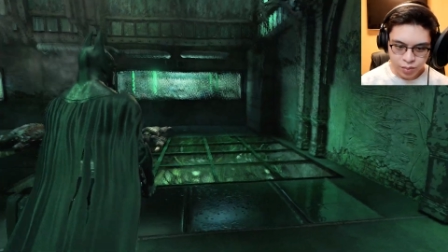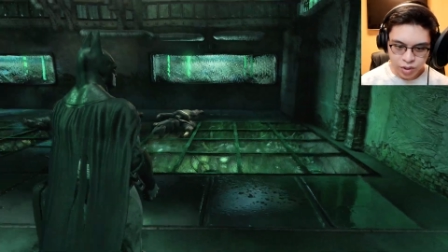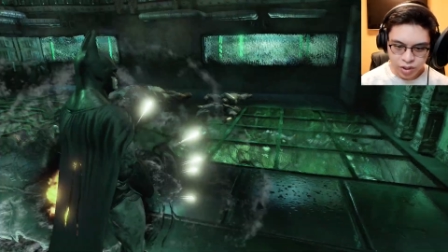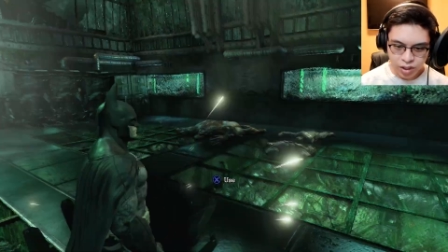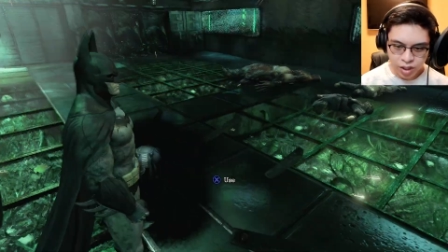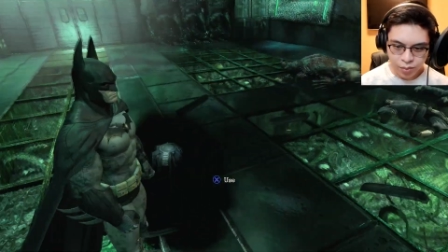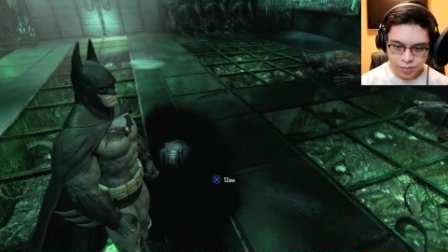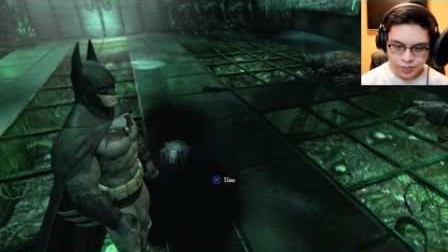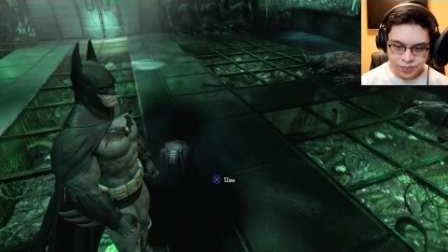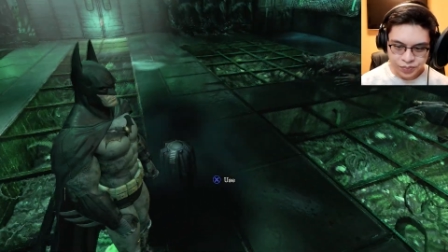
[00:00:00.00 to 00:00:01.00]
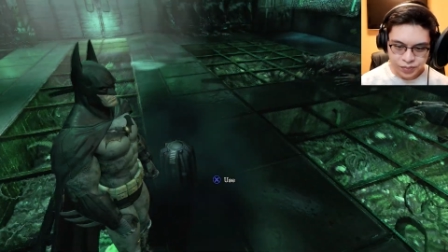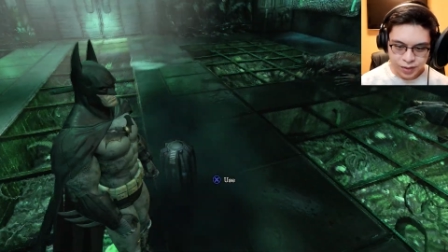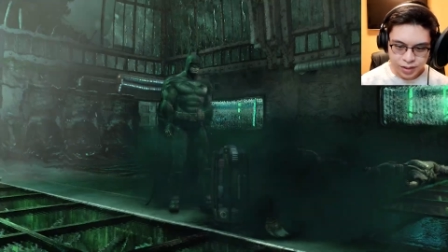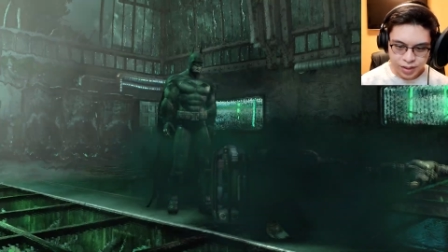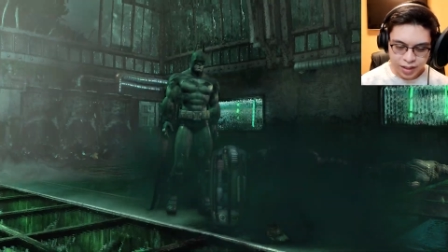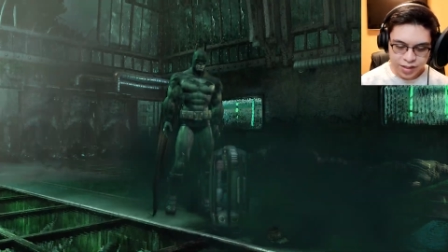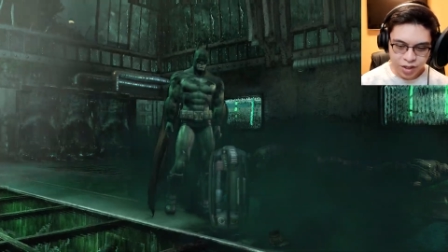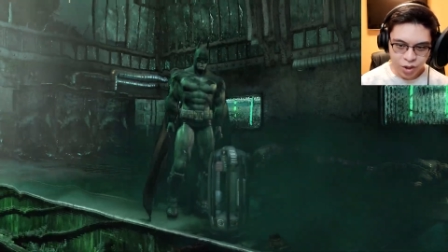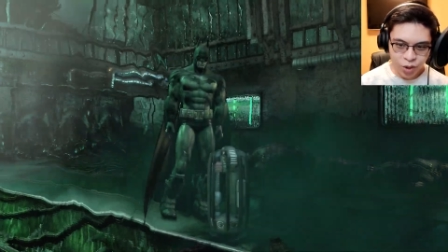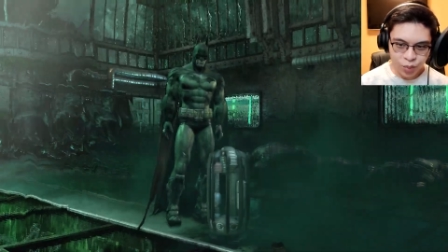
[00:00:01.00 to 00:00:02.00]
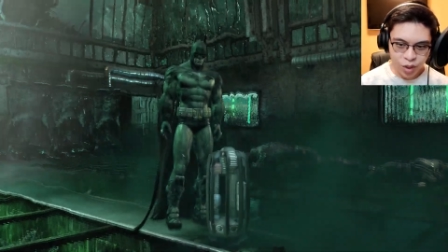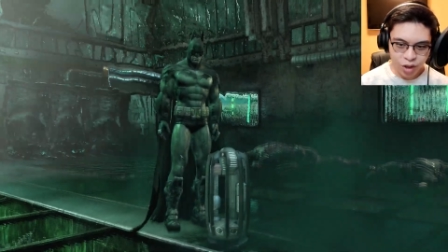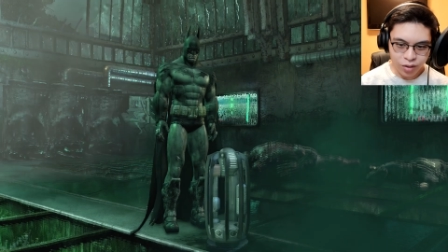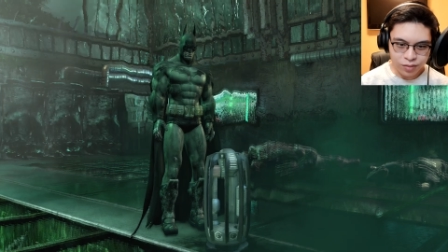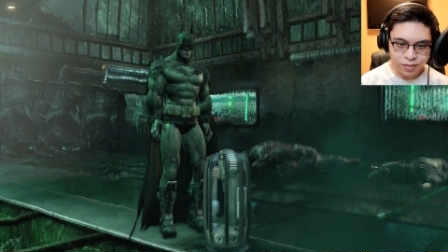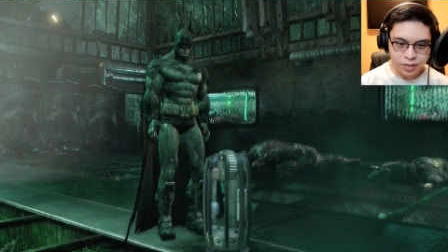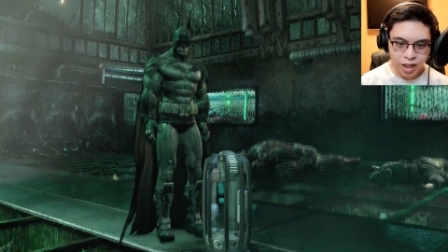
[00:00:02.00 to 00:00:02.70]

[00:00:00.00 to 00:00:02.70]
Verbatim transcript: But yup. Let's go, bro.